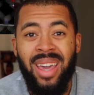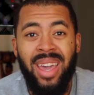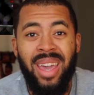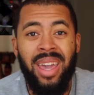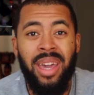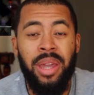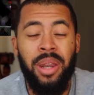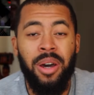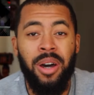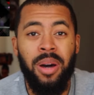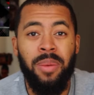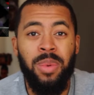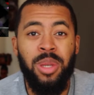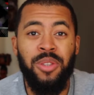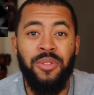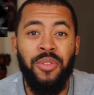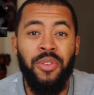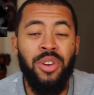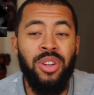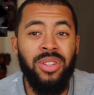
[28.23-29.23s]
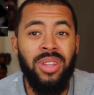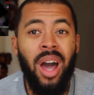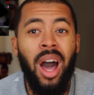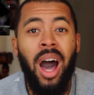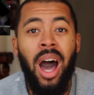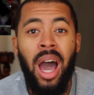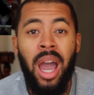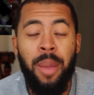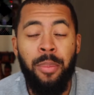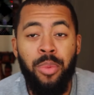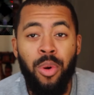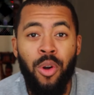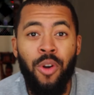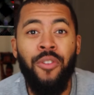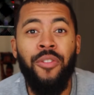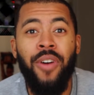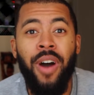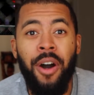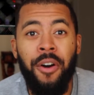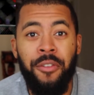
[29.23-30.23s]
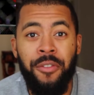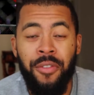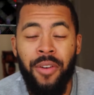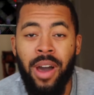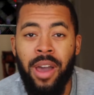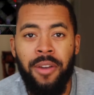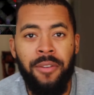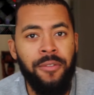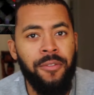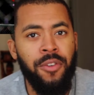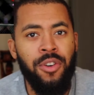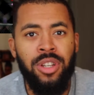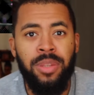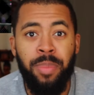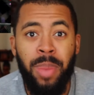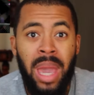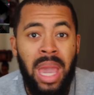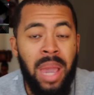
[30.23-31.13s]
And his first high-profile fight, first